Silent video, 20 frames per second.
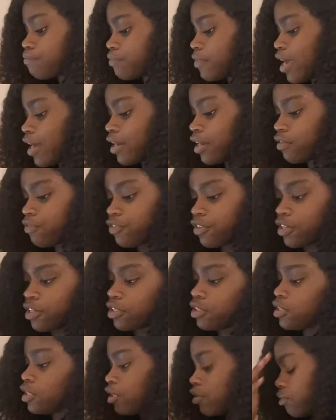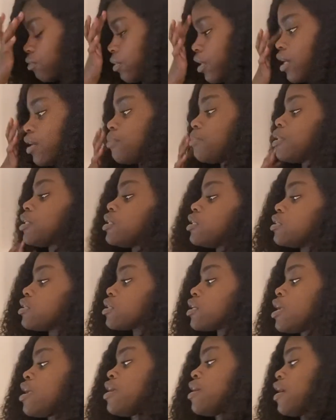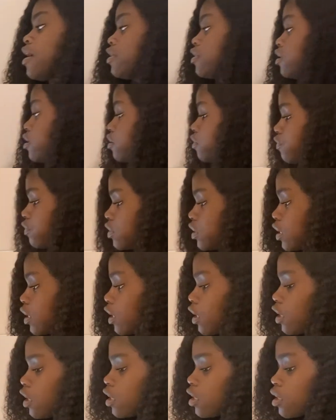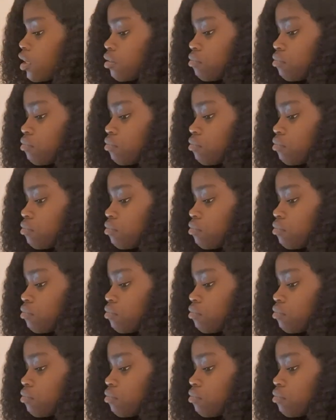I gotta figure out another way, because at the end of the day,